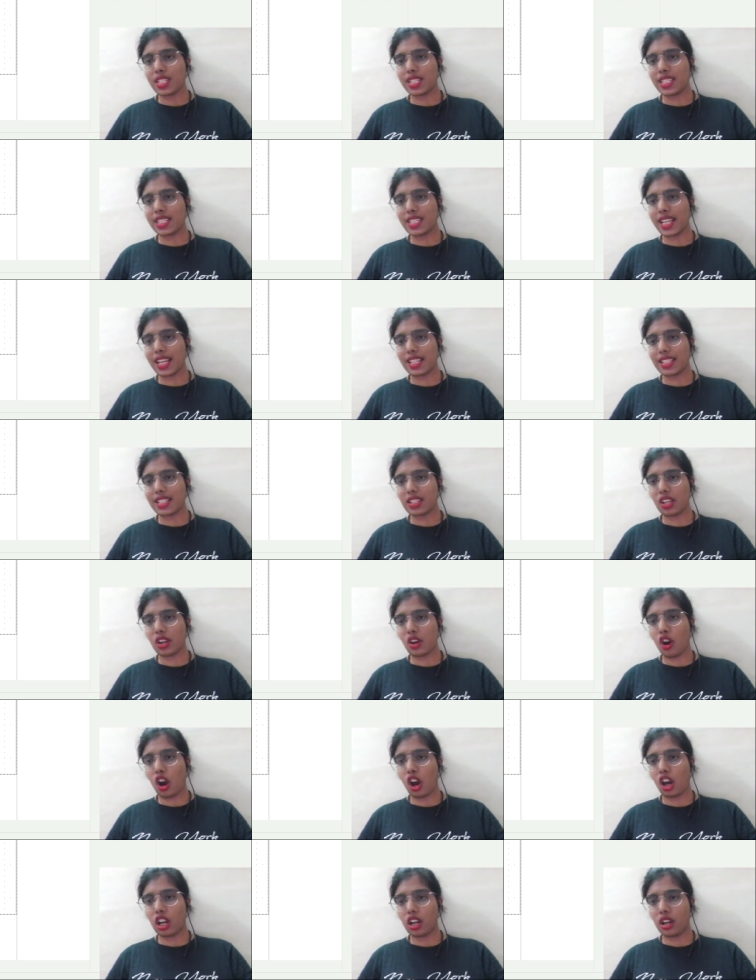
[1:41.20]
sixth
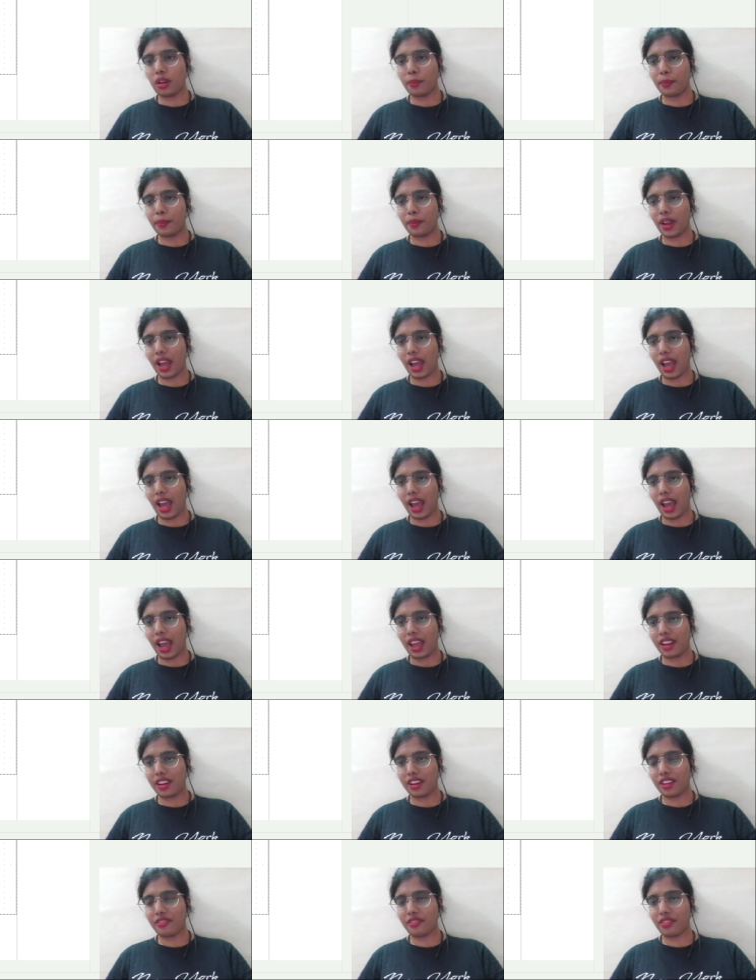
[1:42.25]
column
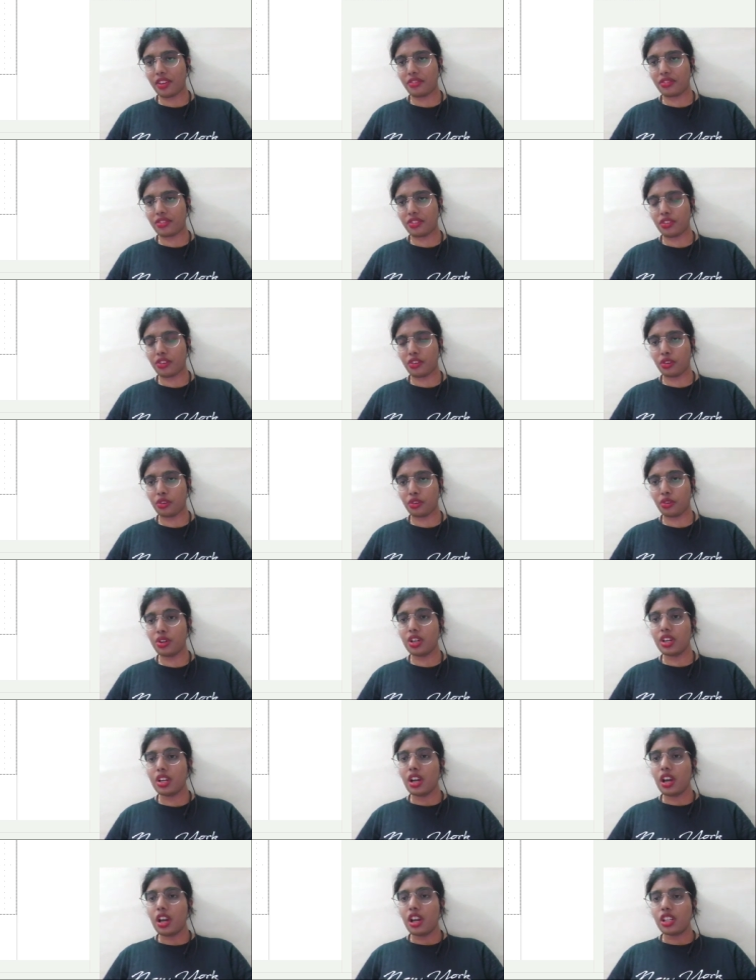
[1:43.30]
and fifth row.
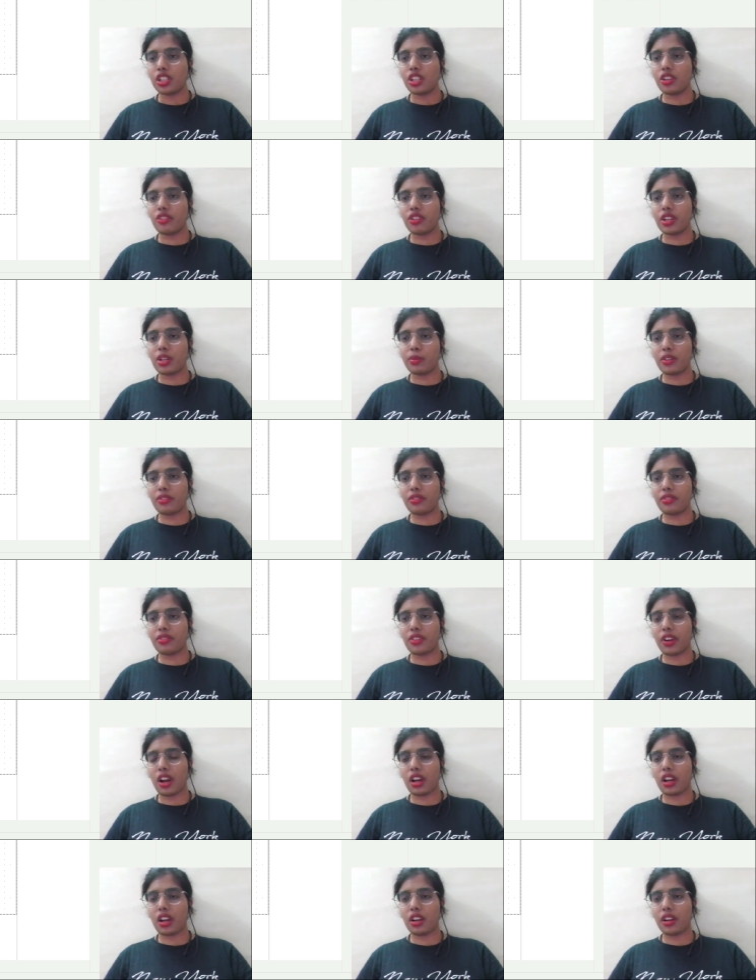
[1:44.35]
You will be
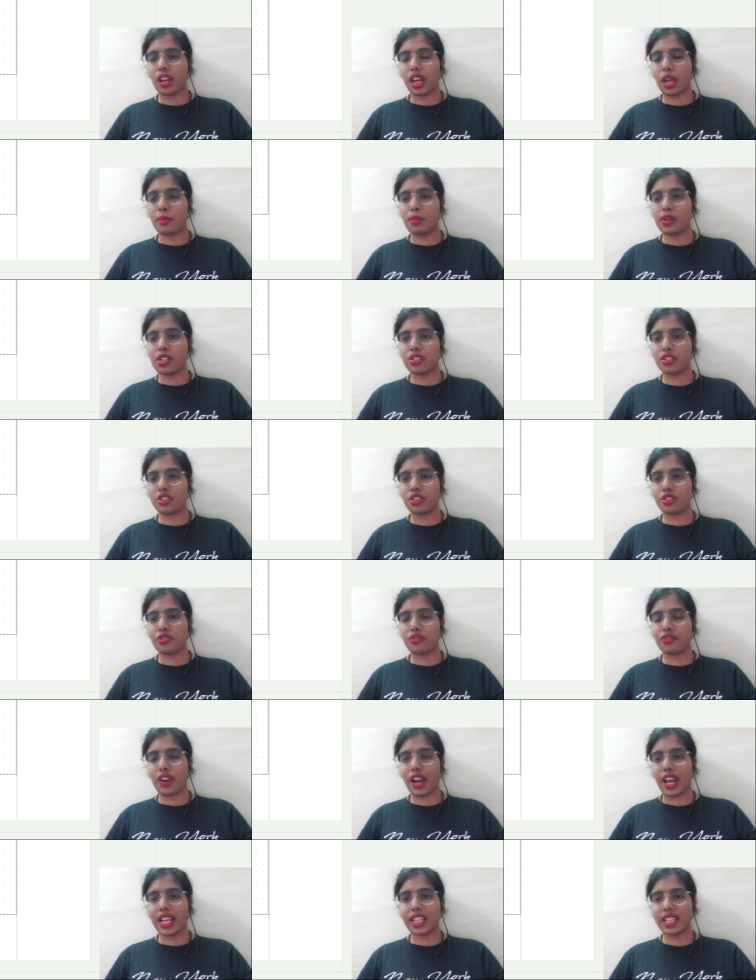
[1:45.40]
able
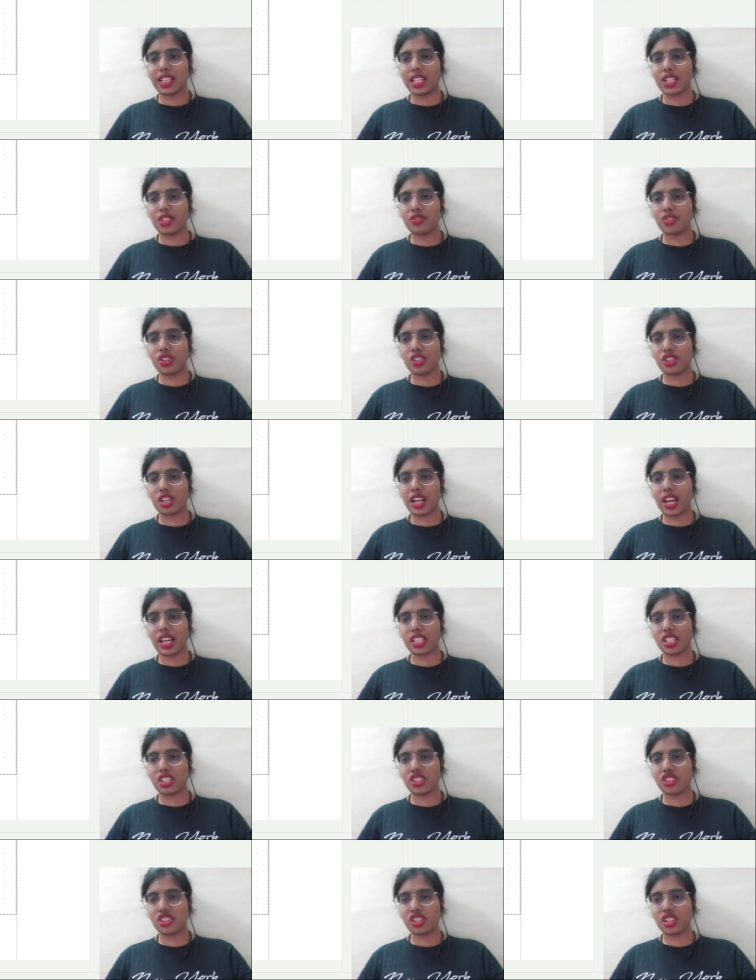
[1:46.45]
to find this
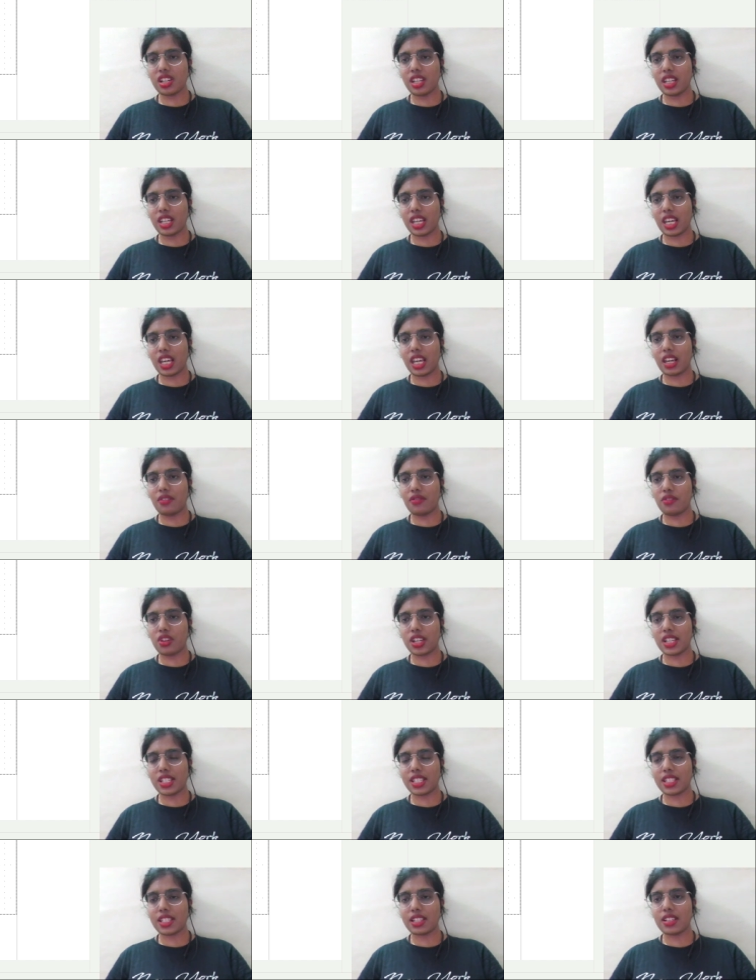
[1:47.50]
visualization, key
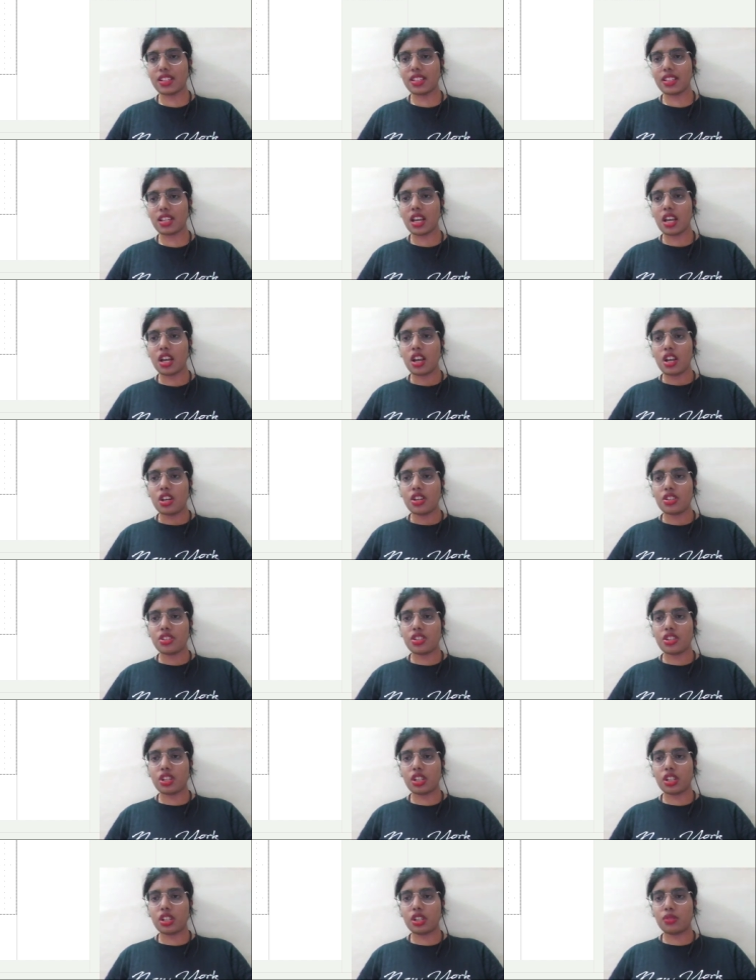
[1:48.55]
influencers.
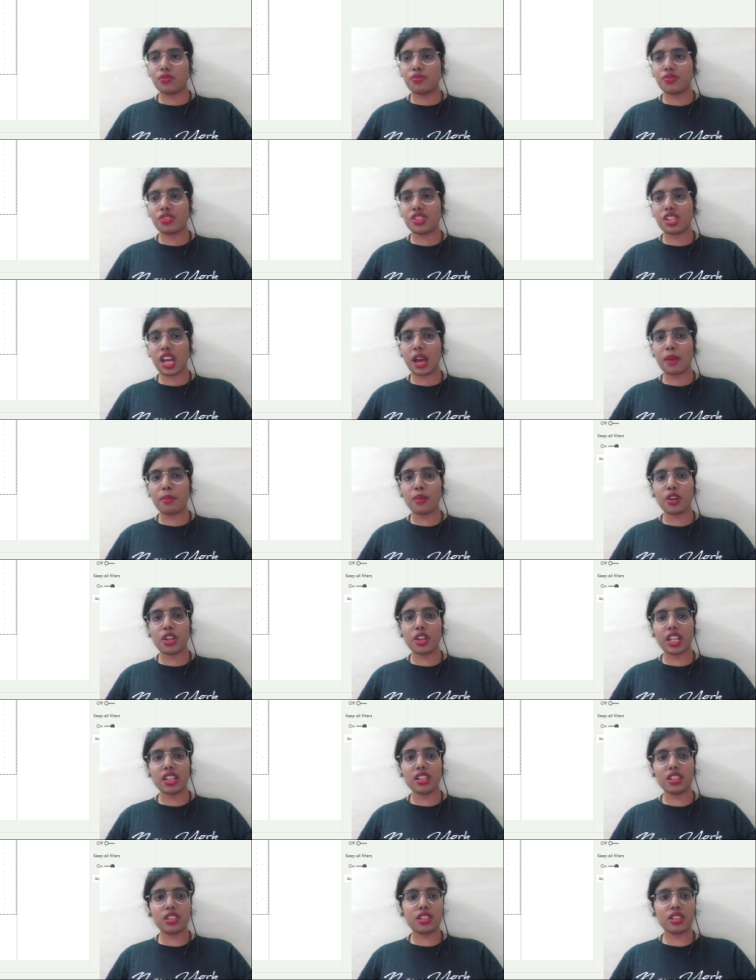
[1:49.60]
So tap
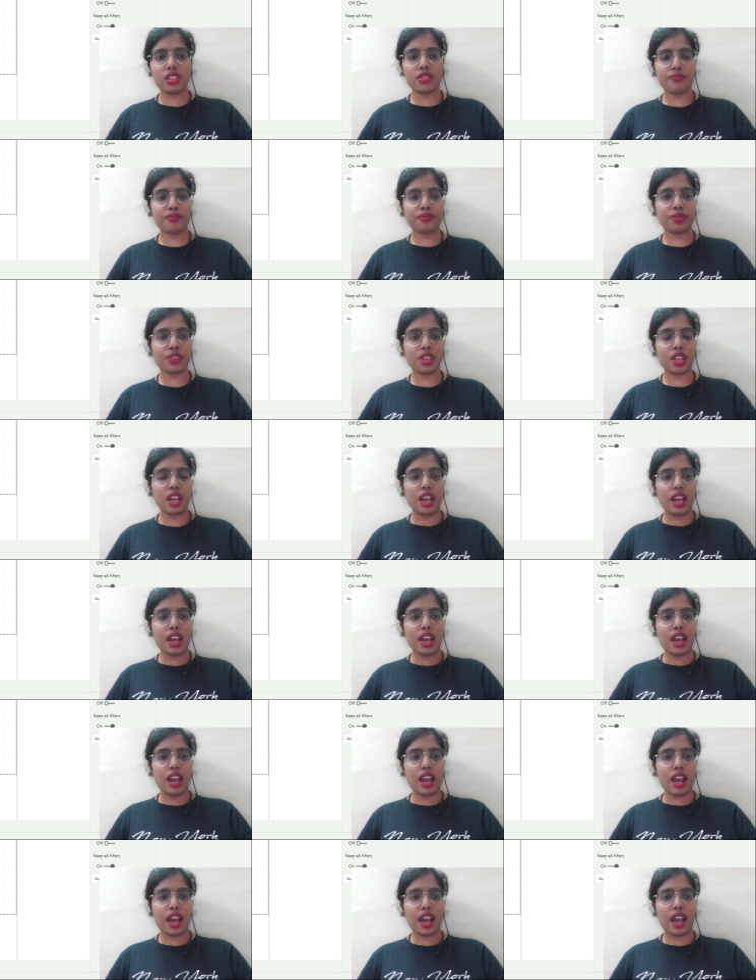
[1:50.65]
on it,
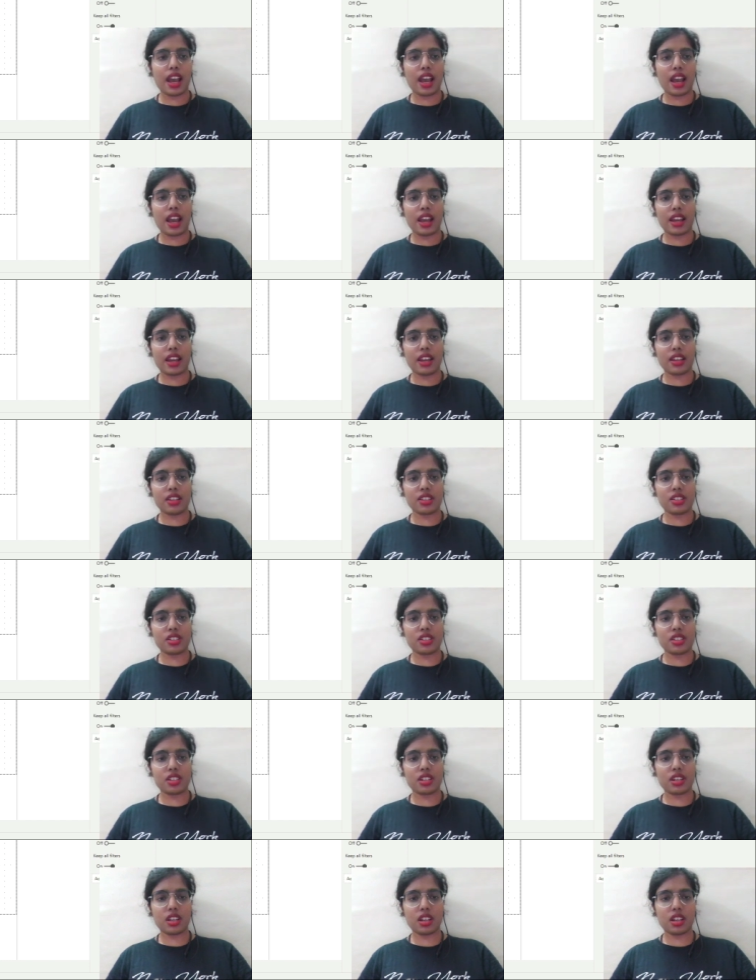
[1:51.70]
and